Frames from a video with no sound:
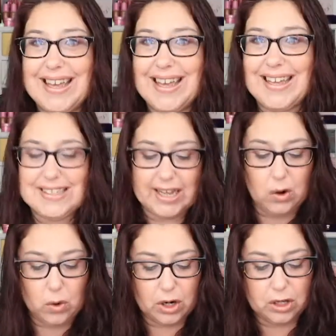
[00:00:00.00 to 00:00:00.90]
get is a
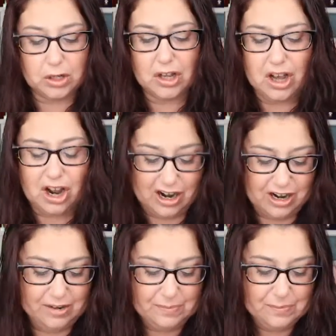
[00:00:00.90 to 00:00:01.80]
oracle
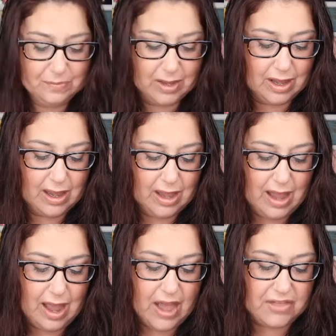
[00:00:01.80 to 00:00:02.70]
card.
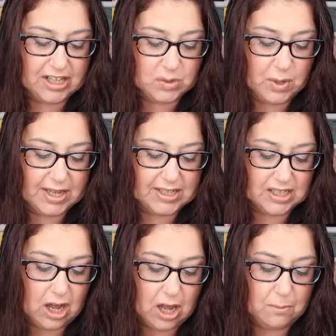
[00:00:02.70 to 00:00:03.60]
And this one is
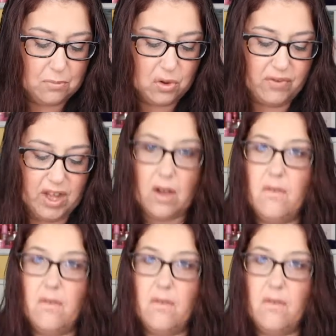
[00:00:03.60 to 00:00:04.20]
called Moving